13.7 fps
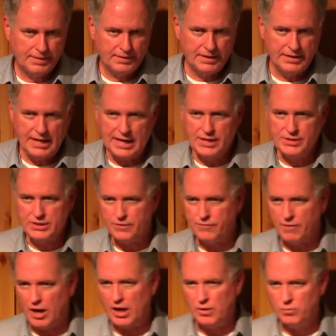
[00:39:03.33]
The days that
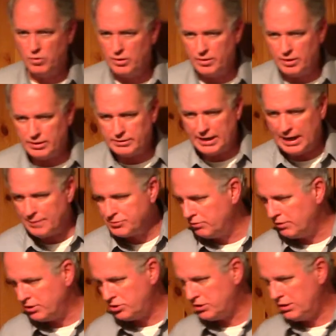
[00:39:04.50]
followed were
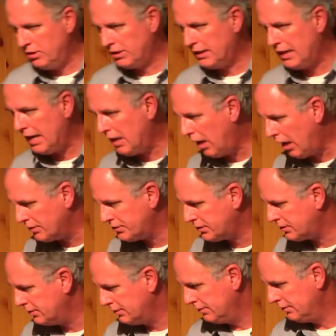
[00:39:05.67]
absolutely sheer
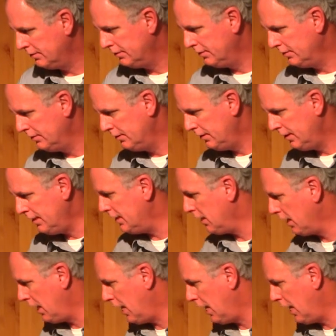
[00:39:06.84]
chaos. He didn't